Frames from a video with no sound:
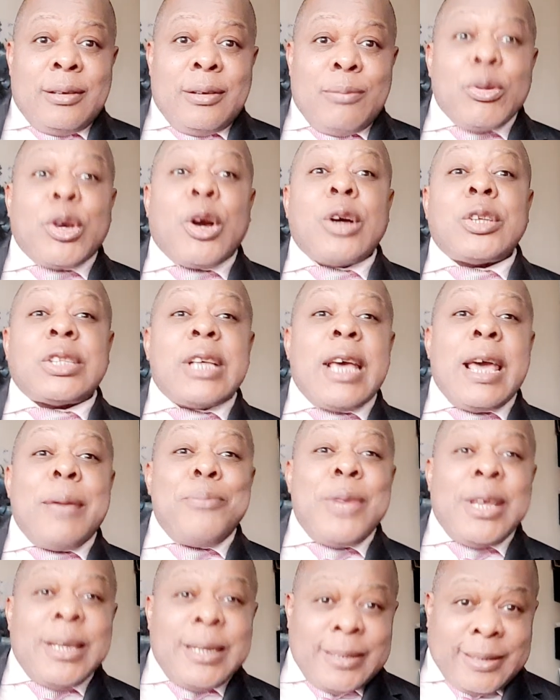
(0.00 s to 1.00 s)
Because a
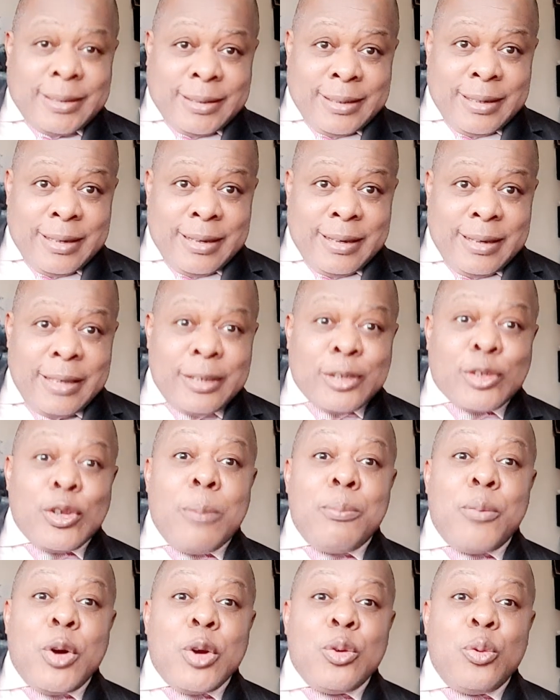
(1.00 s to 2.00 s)
minister is
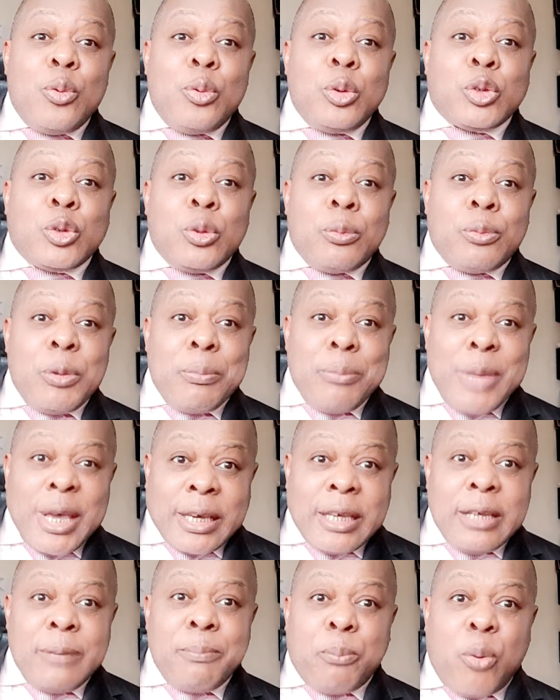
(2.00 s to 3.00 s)
somebody who should be
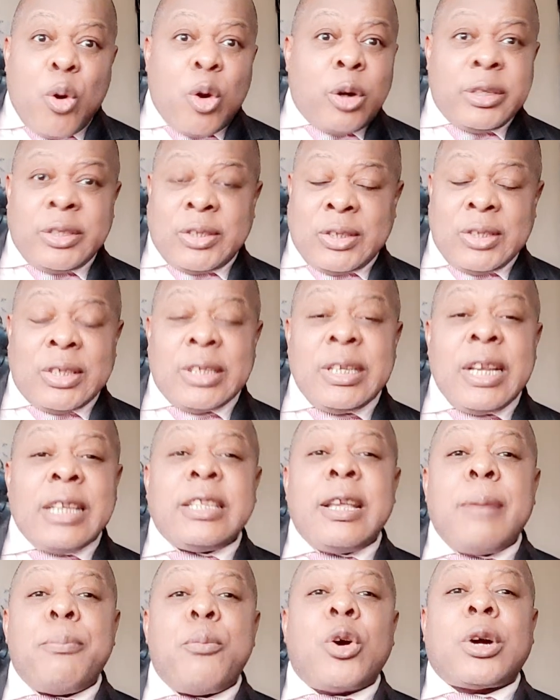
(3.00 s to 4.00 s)
making policies. In
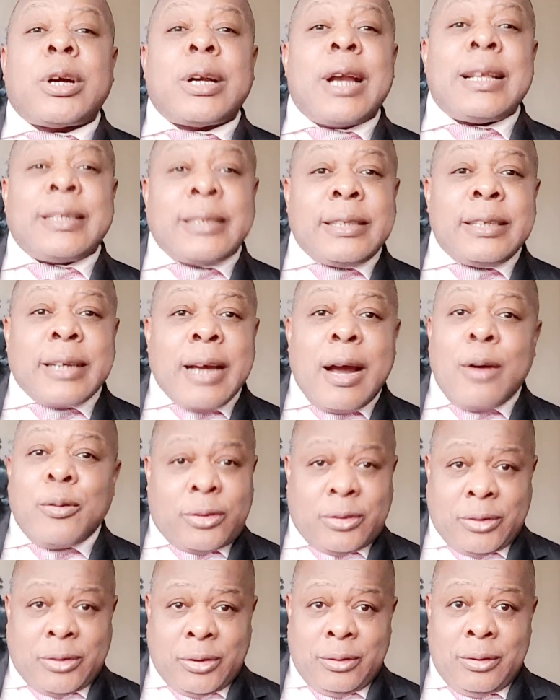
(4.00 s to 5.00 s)
a democratic
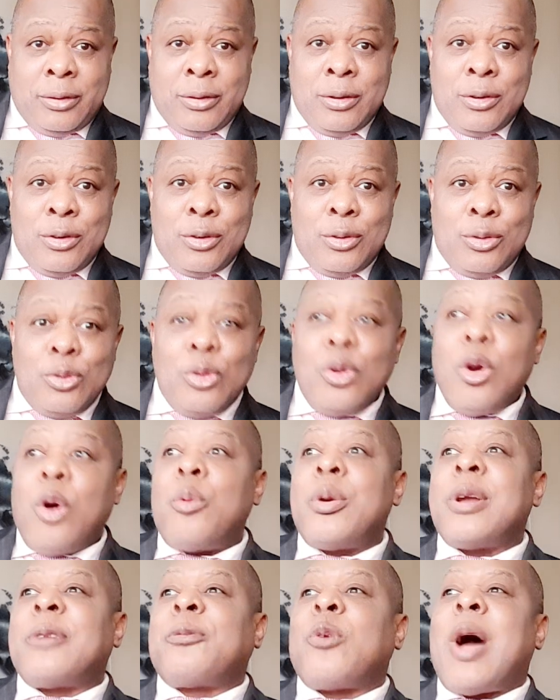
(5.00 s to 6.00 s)
country, you
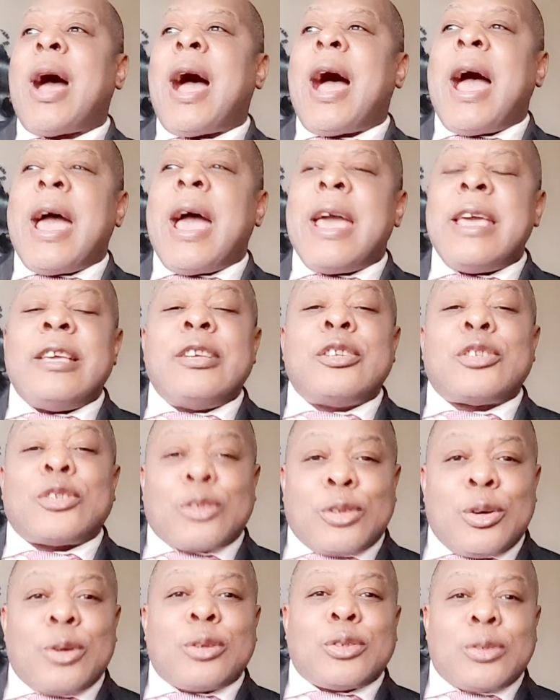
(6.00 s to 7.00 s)
don't wait for high
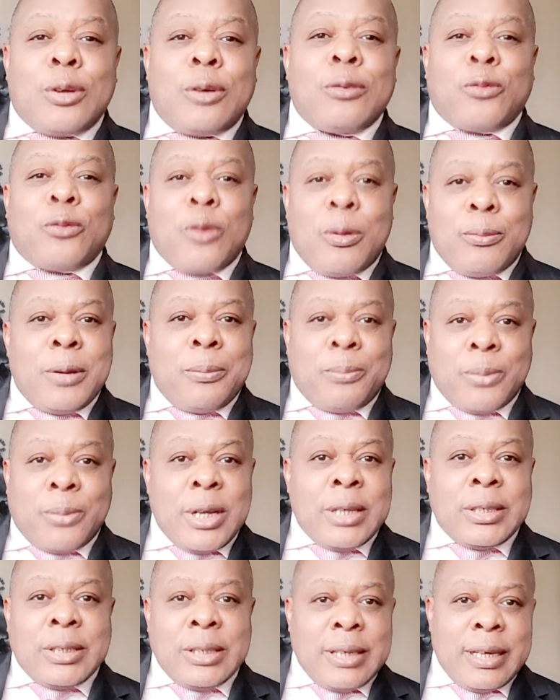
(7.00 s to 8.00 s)
instruction from the
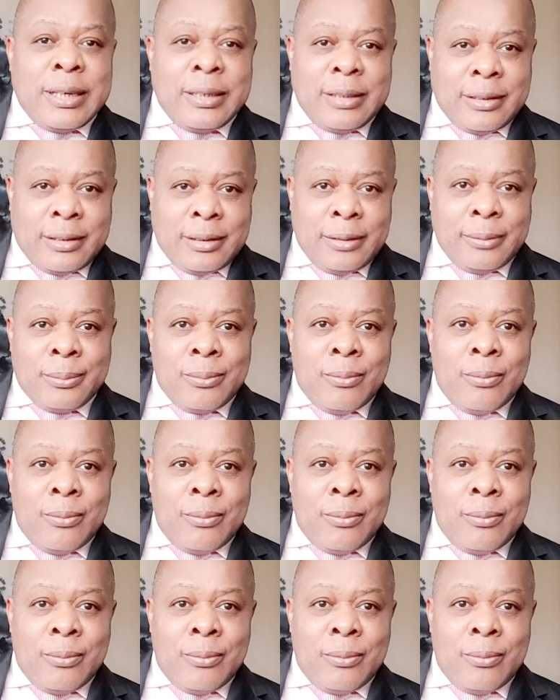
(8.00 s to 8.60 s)
presidency.